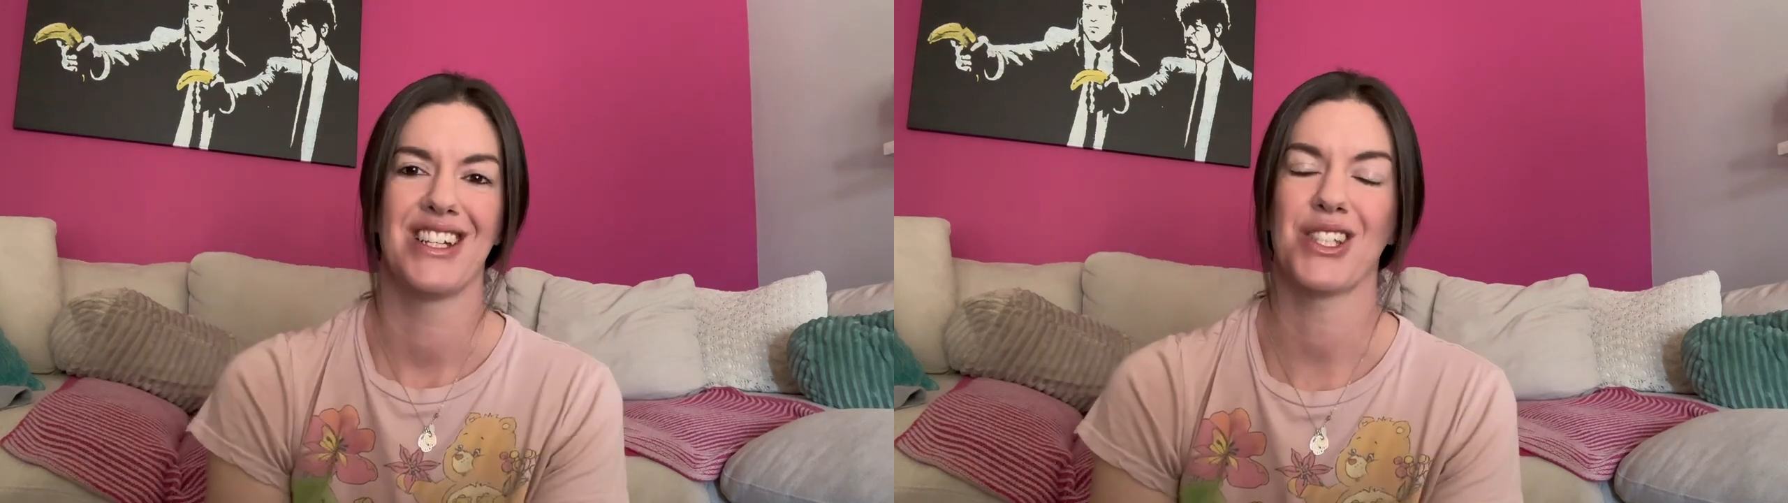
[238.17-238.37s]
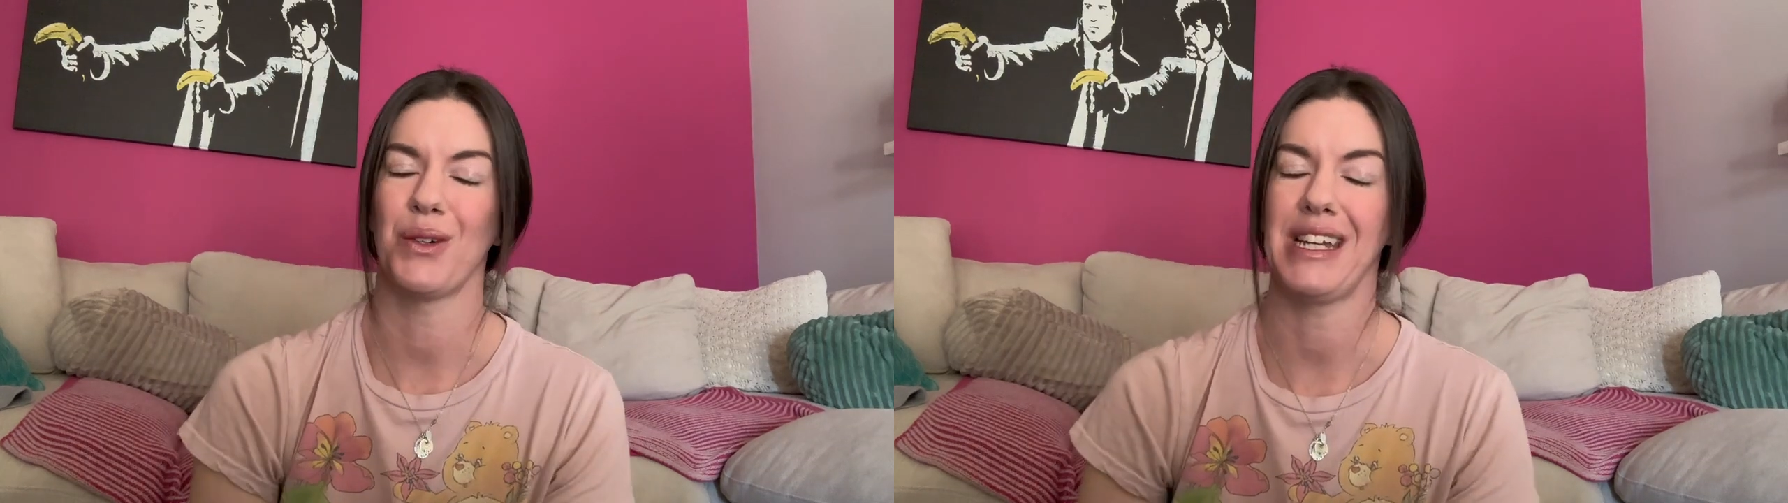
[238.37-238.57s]

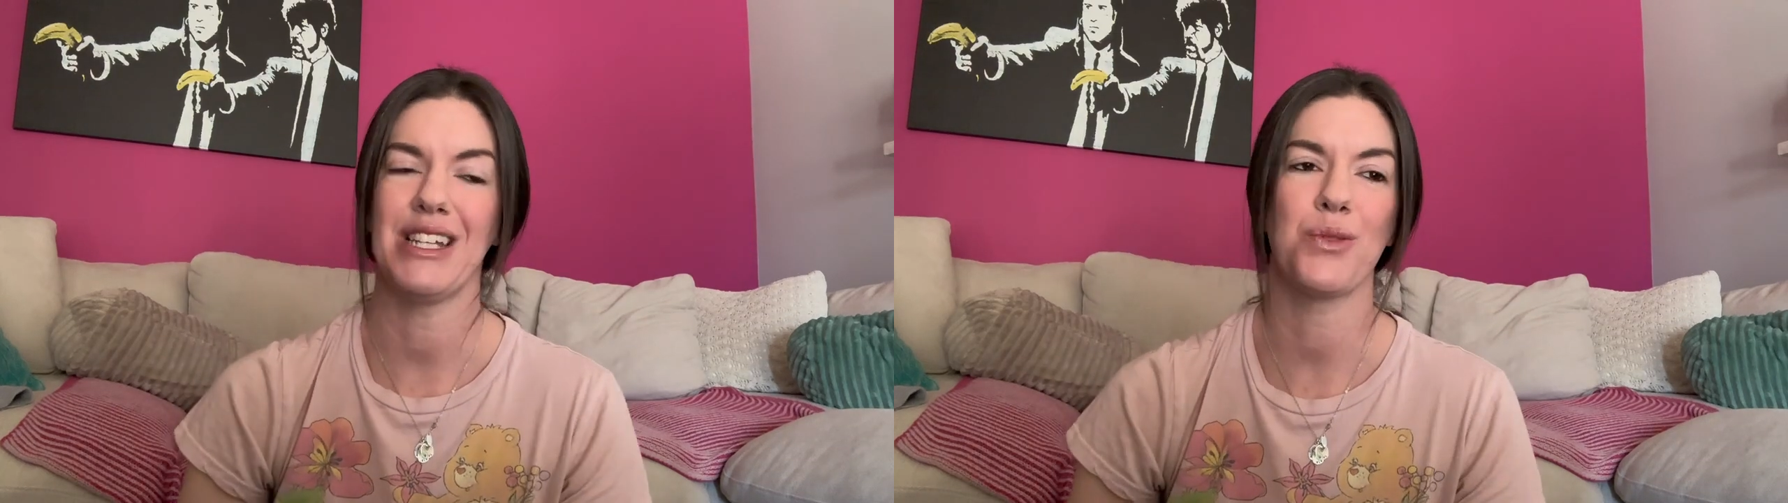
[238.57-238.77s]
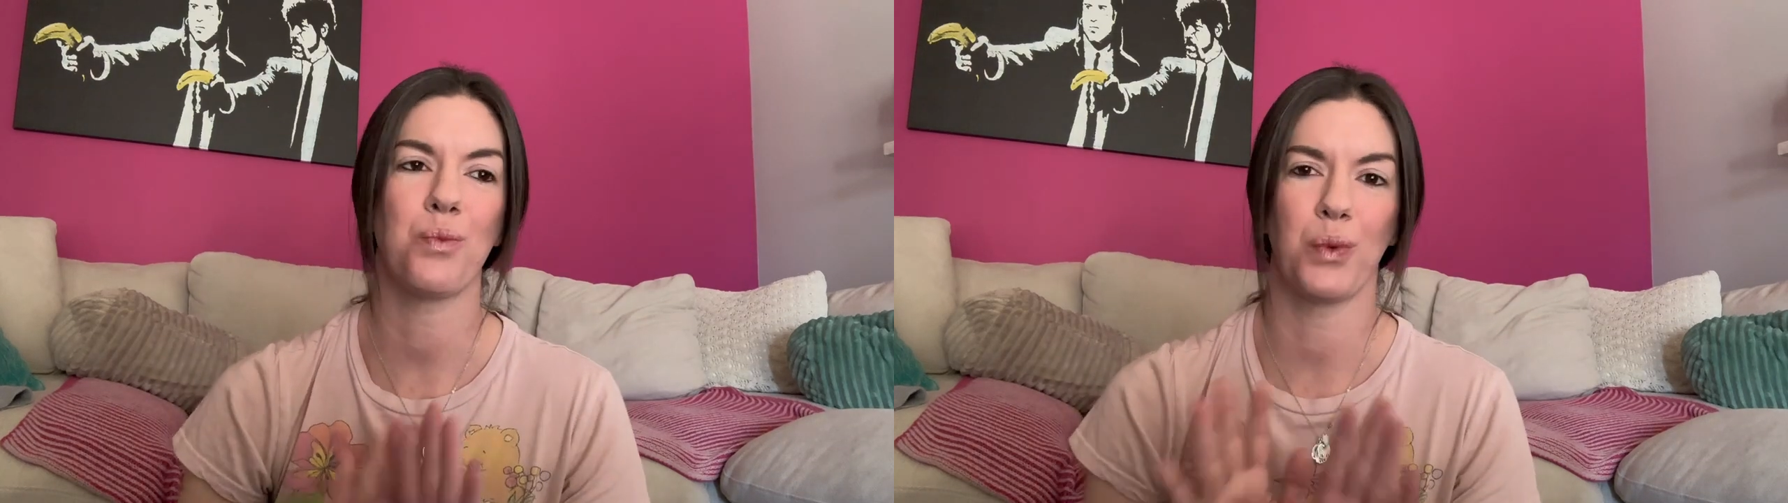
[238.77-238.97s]
So it
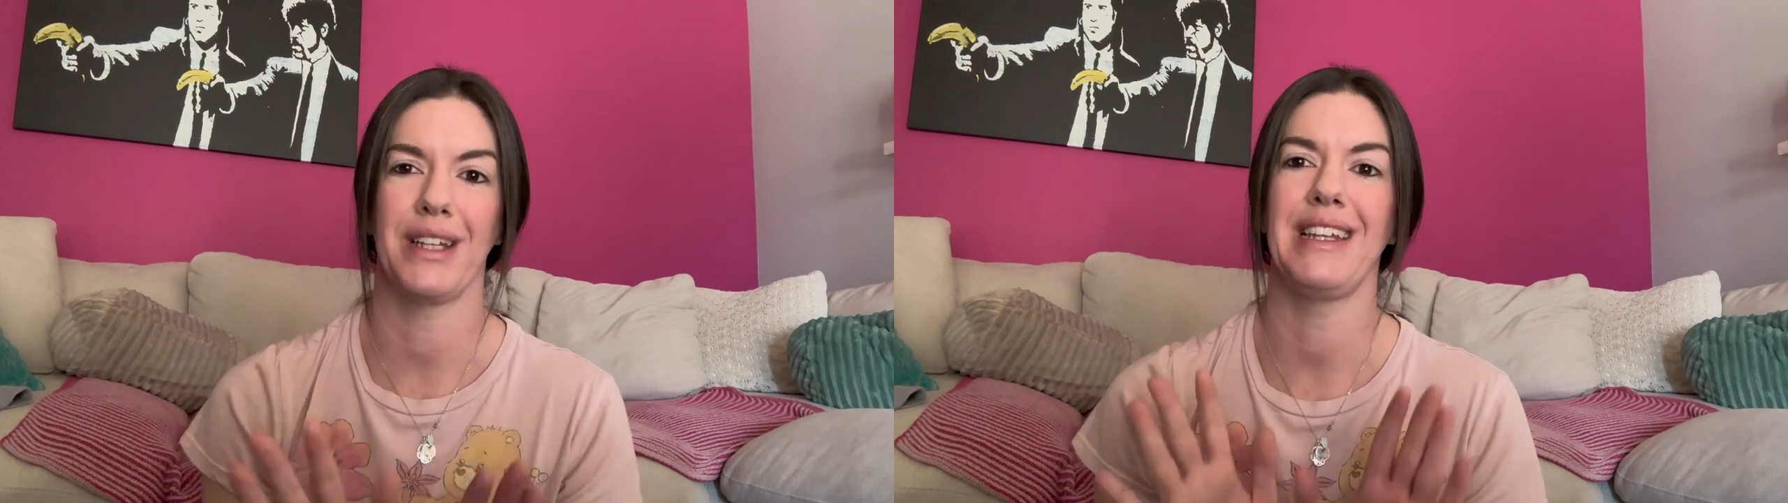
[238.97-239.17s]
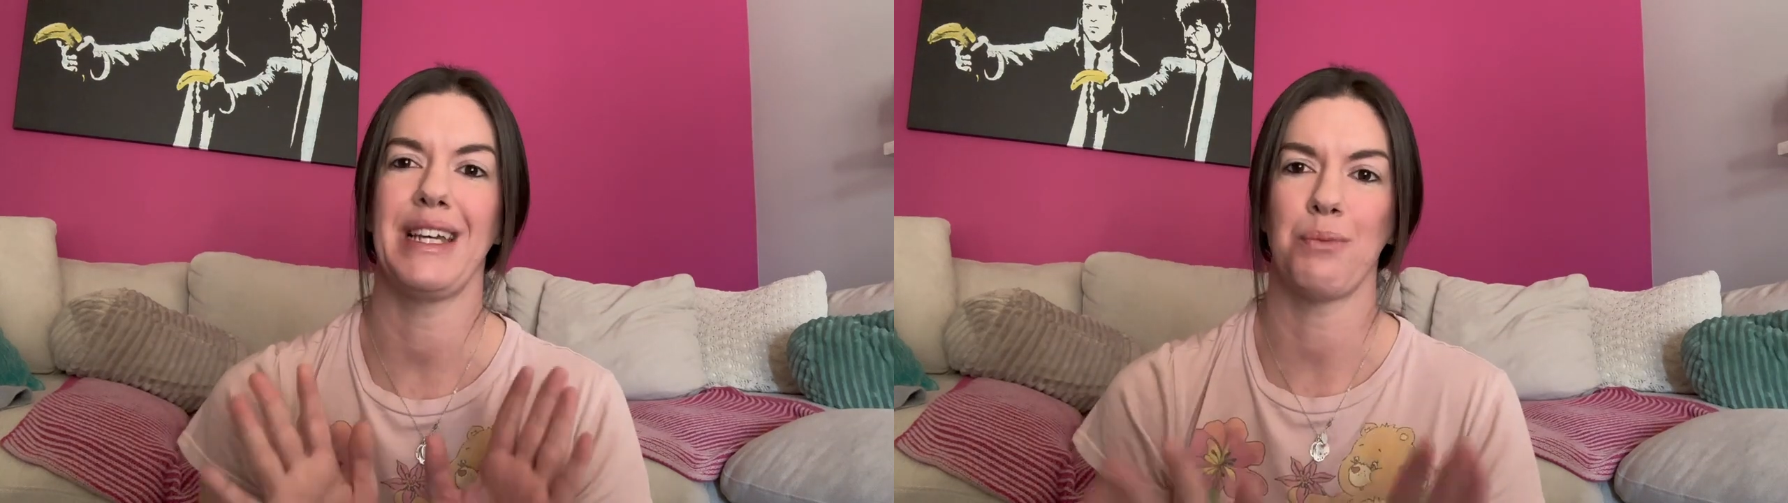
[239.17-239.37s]
is
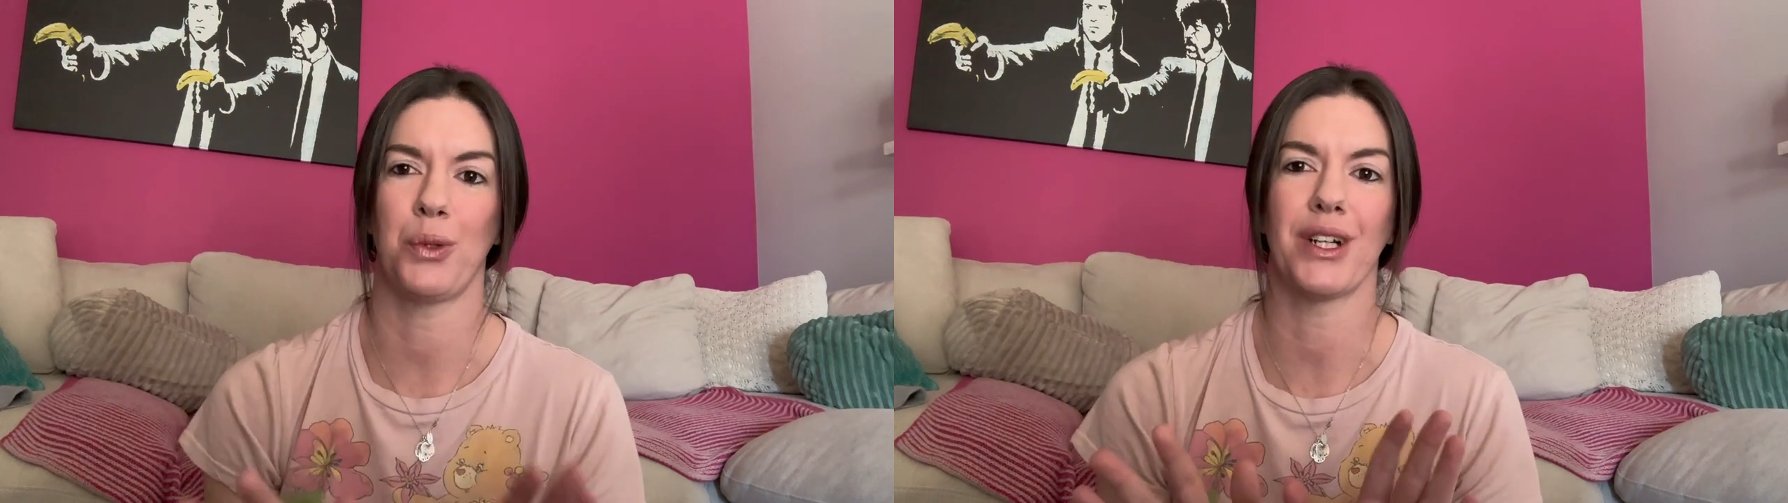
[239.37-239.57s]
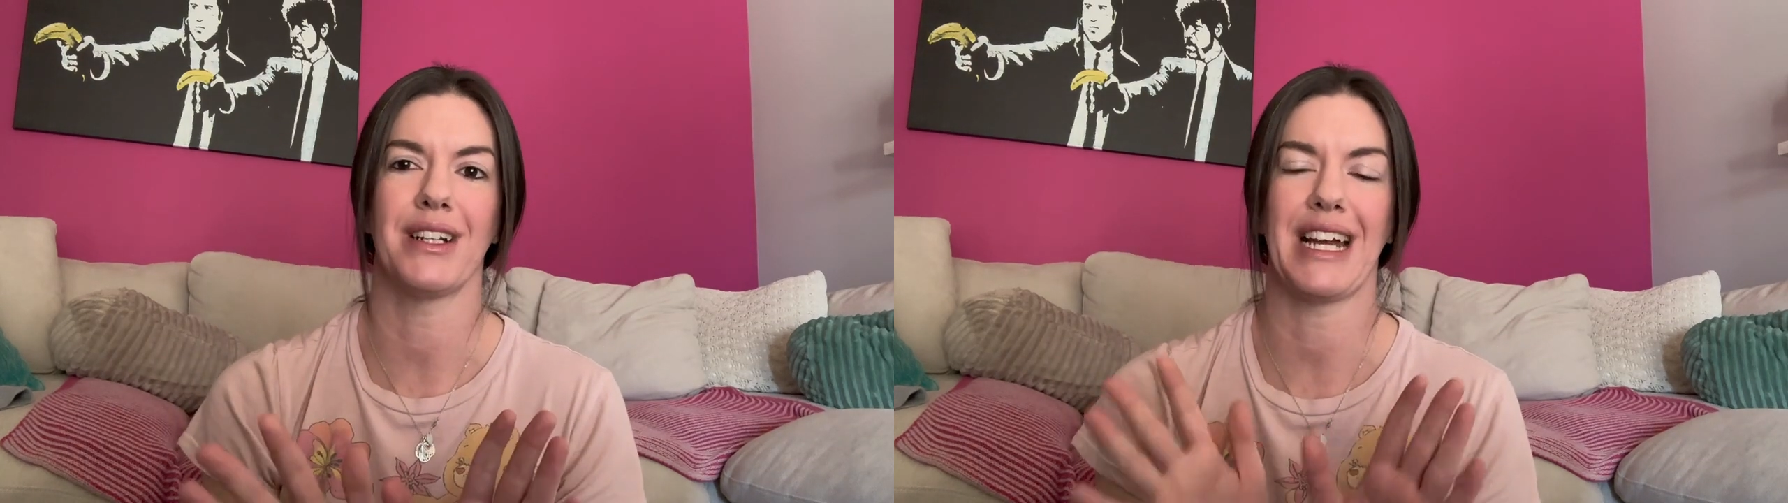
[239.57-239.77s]
really important